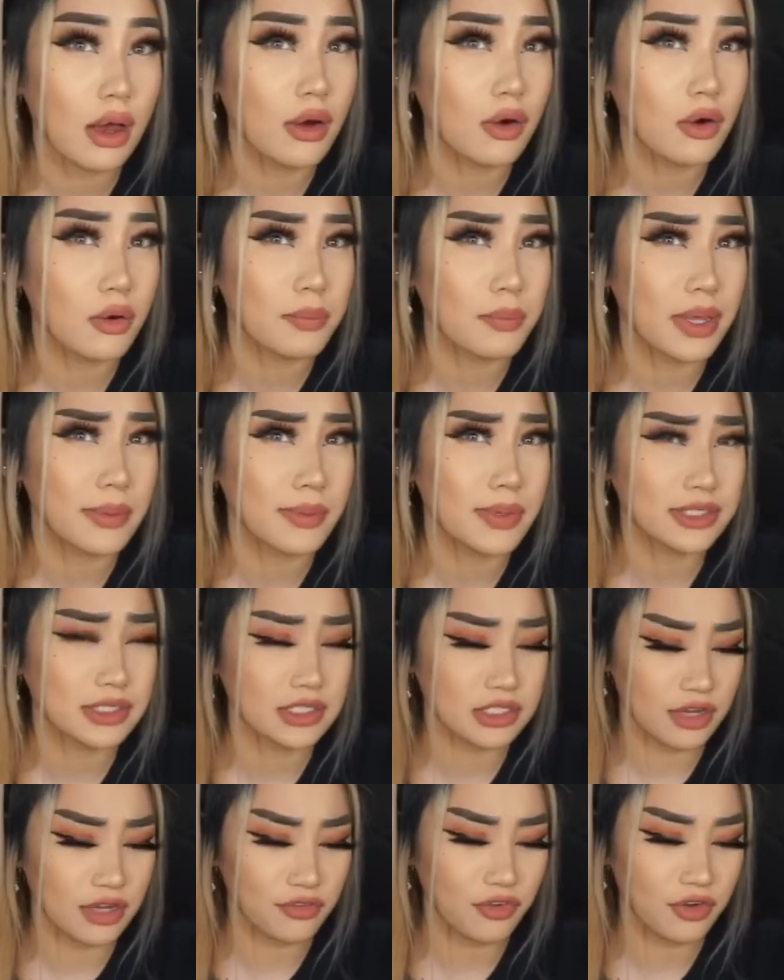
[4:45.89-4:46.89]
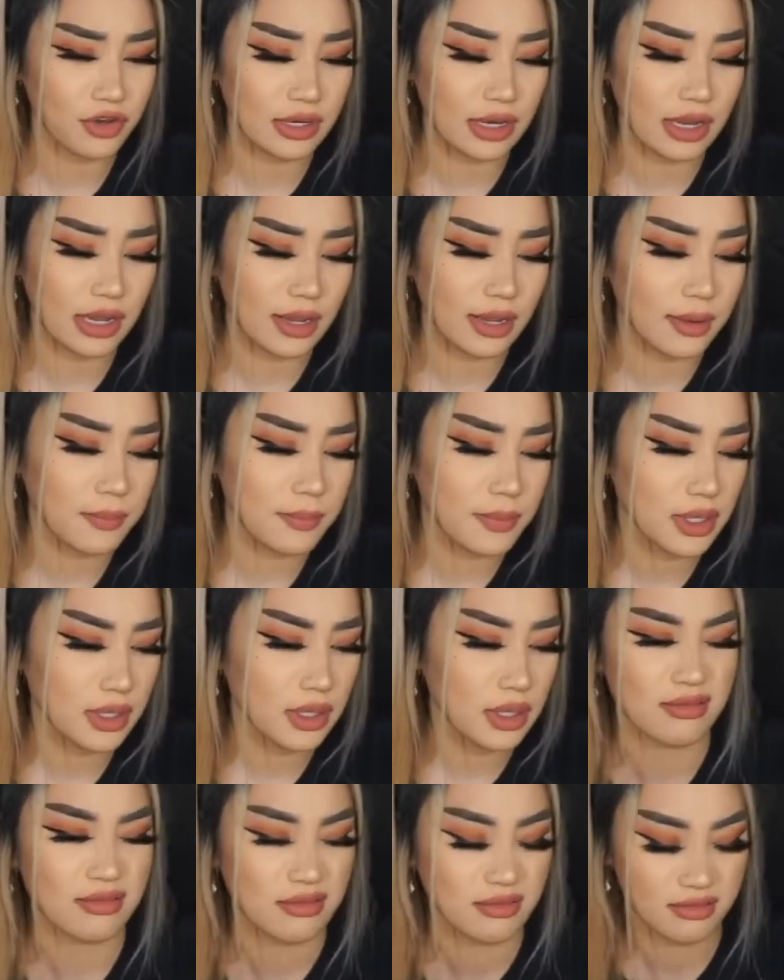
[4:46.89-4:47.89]
Or maybe it's a different name.
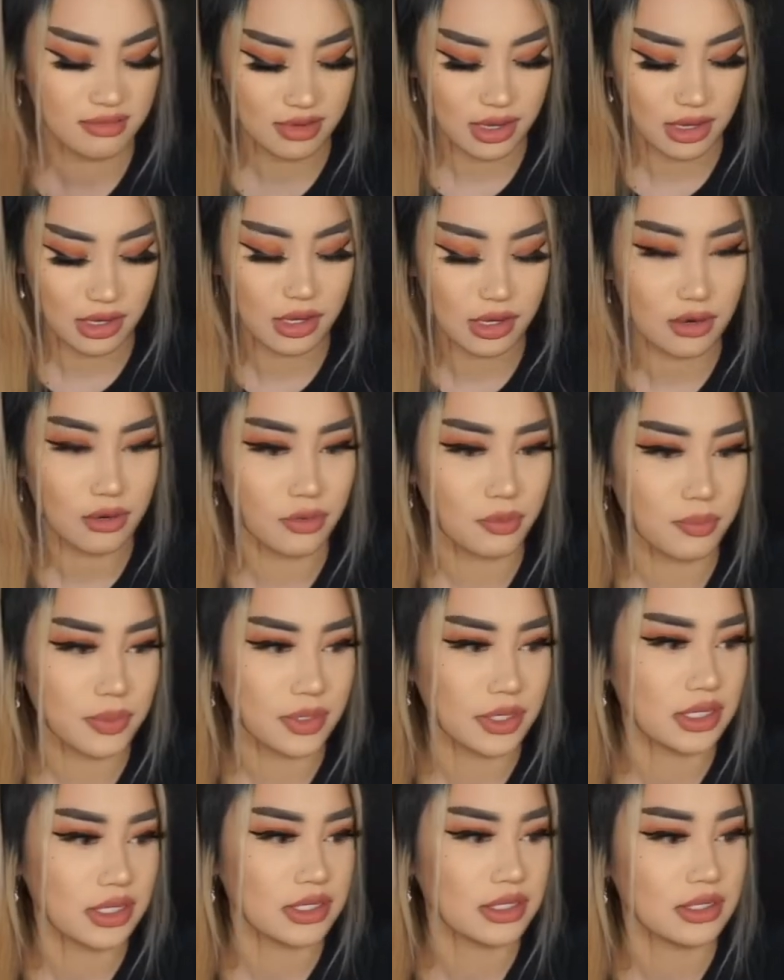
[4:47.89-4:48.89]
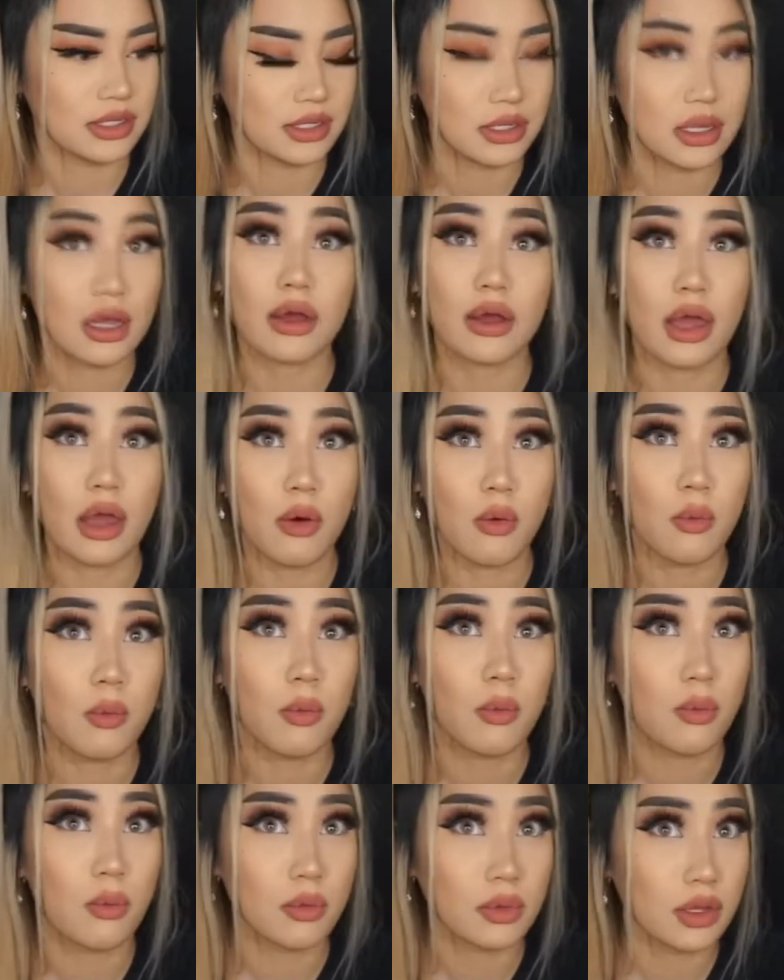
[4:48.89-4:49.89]
Okay, oh,
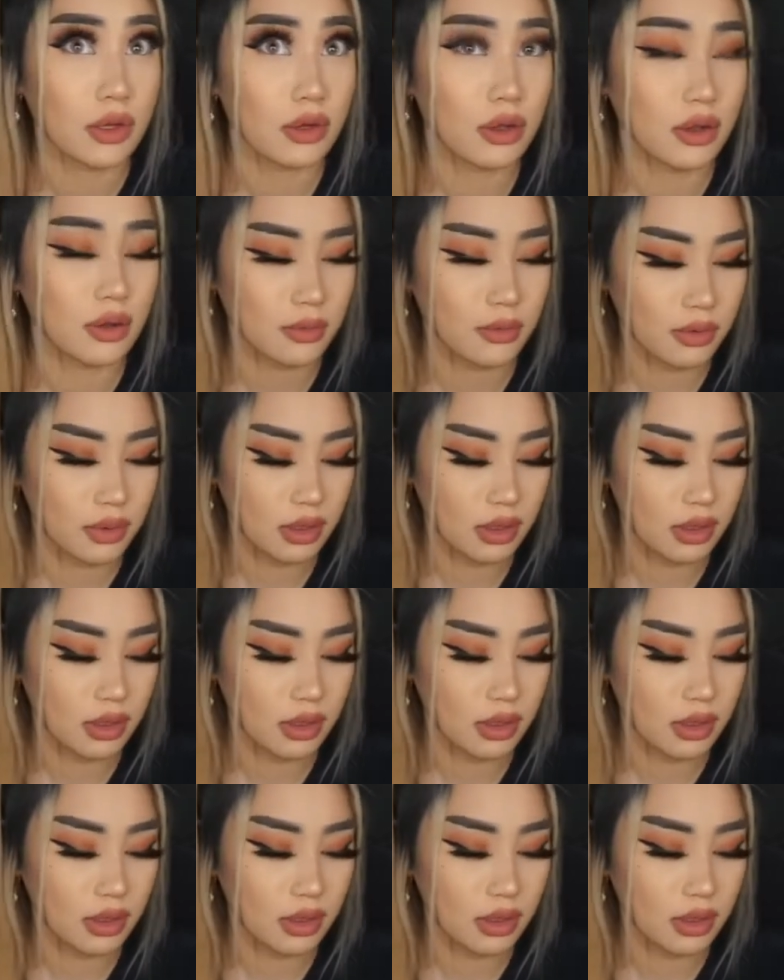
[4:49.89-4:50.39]
there you go.